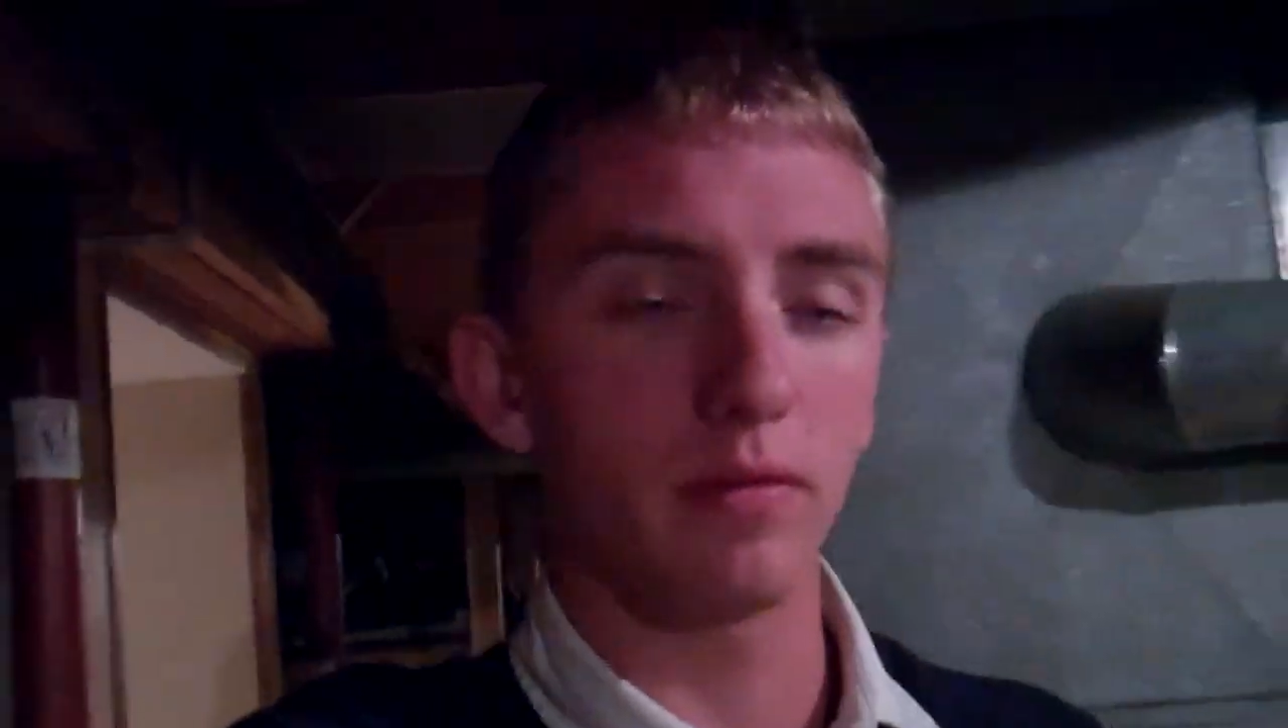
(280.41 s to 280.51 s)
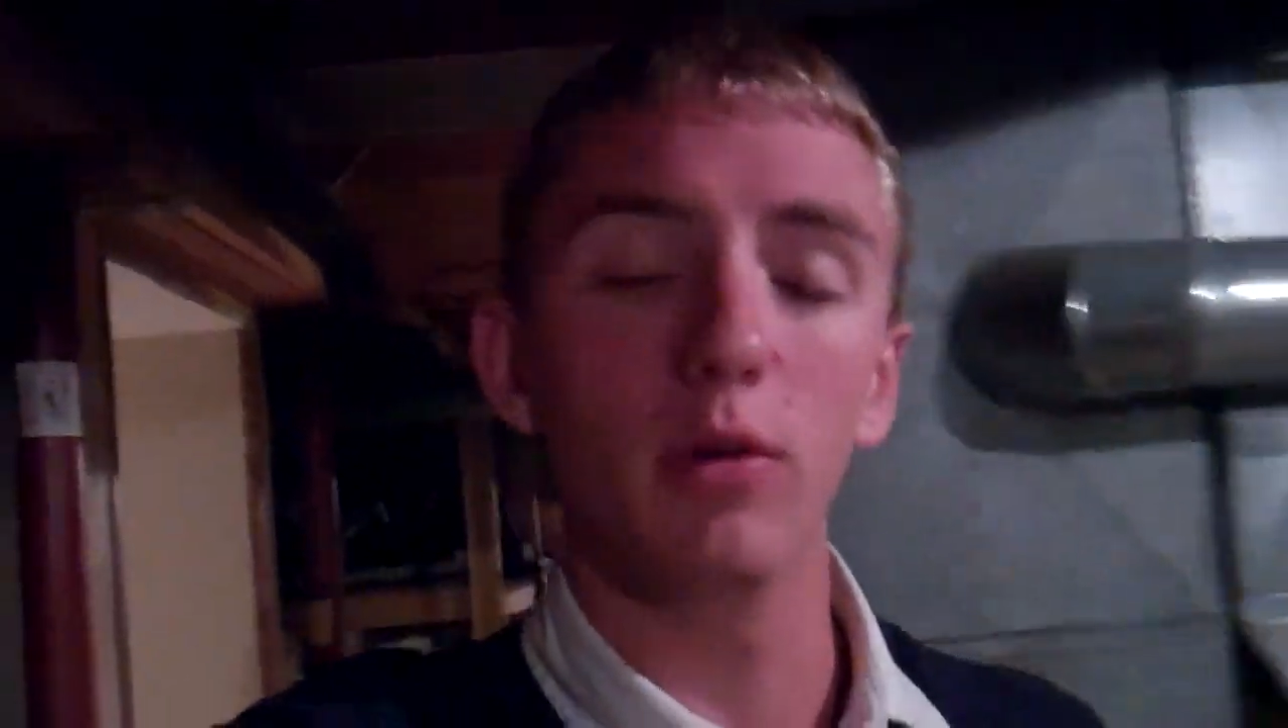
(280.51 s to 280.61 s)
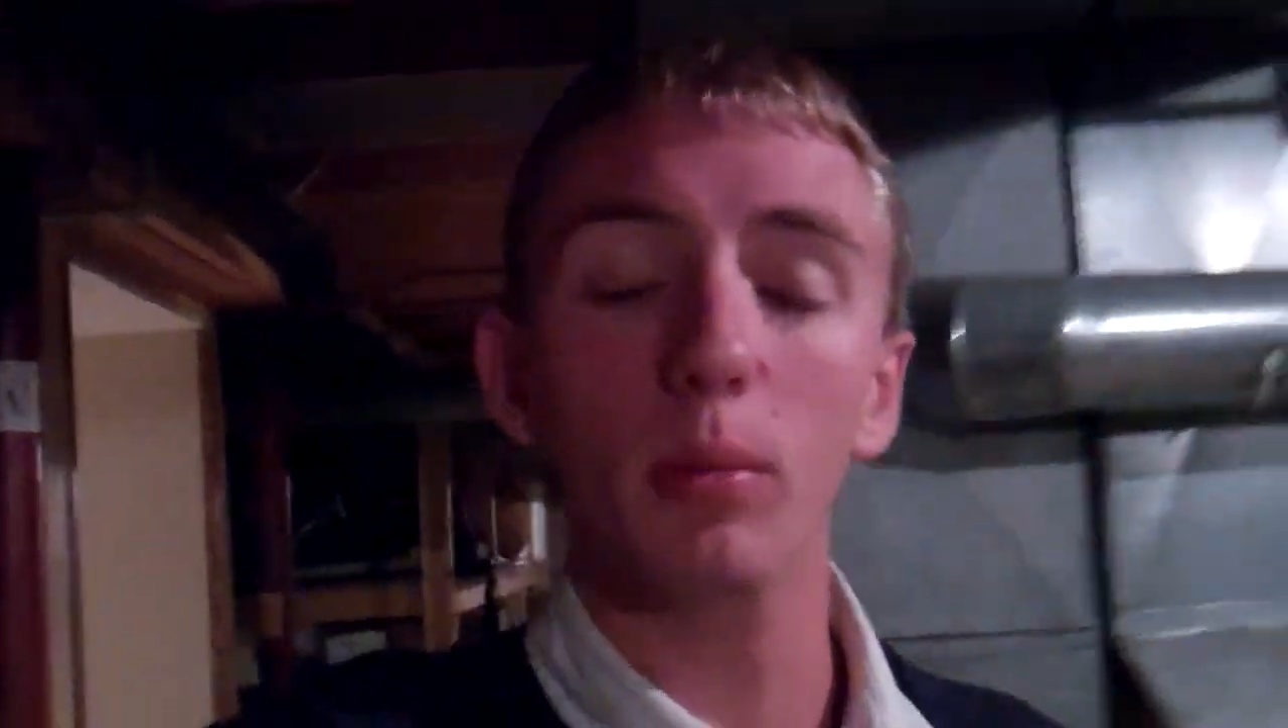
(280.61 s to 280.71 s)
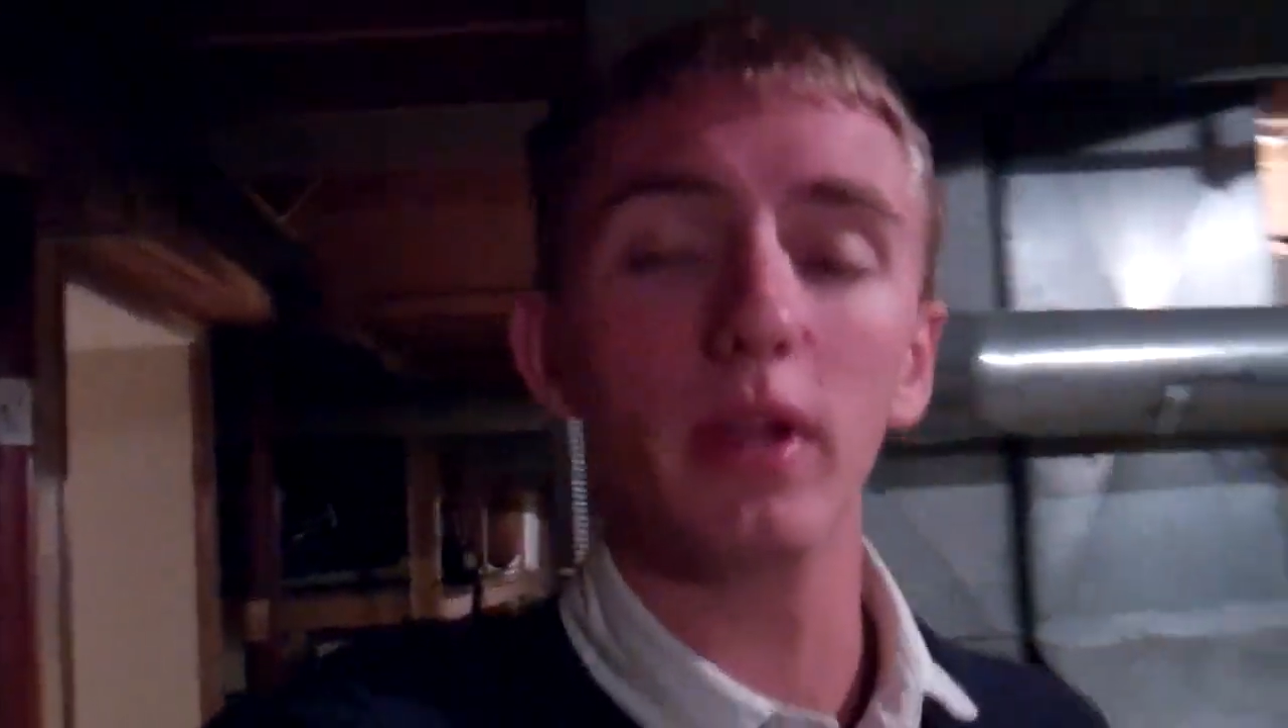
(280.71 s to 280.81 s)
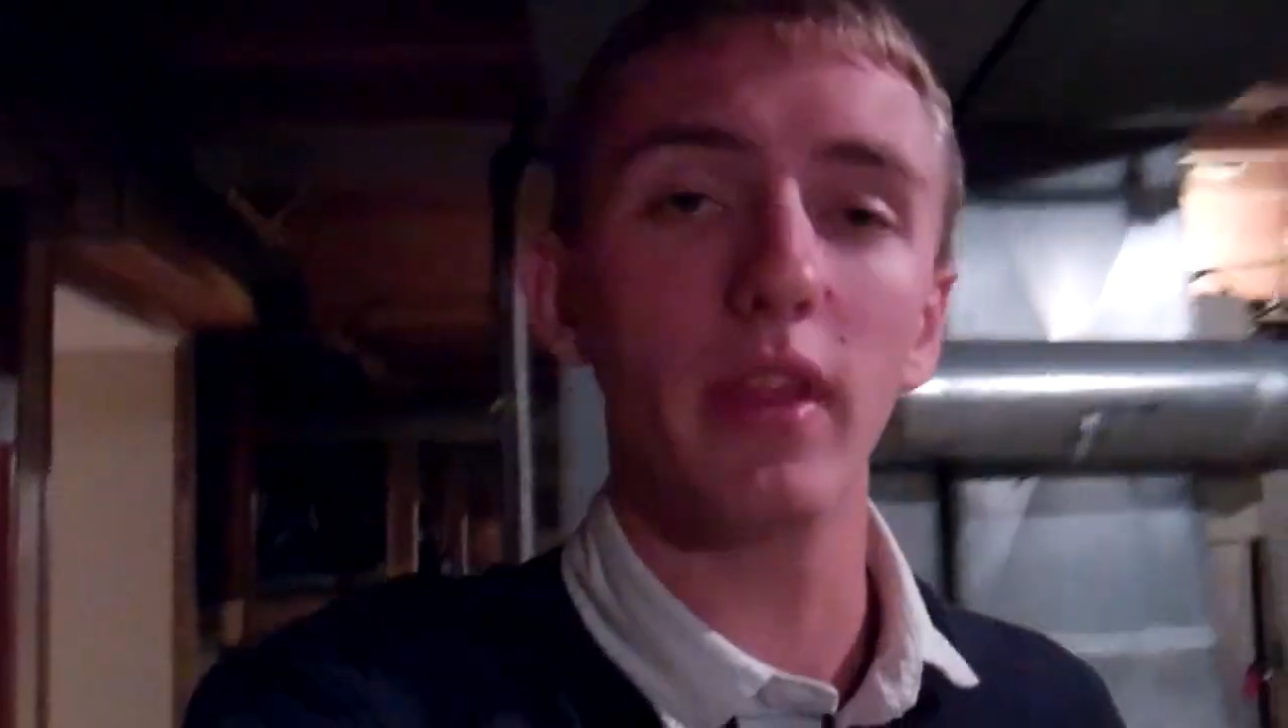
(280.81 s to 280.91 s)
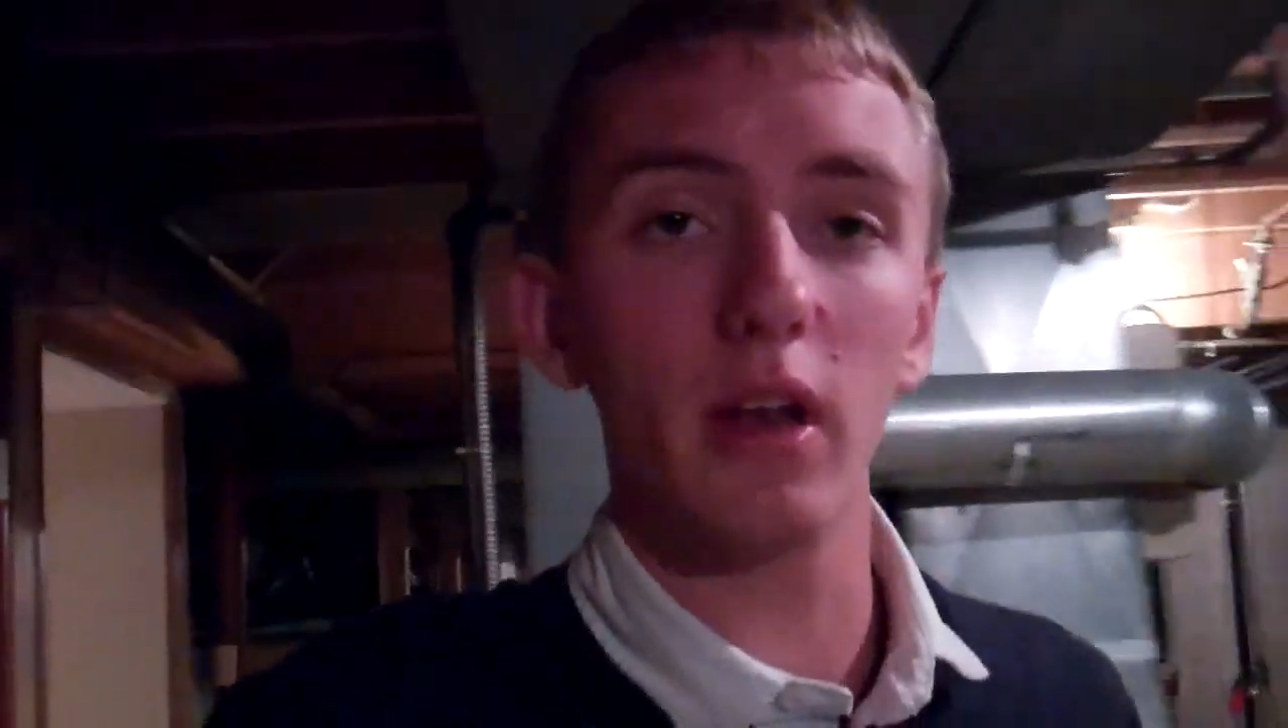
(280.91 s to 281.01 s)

film it and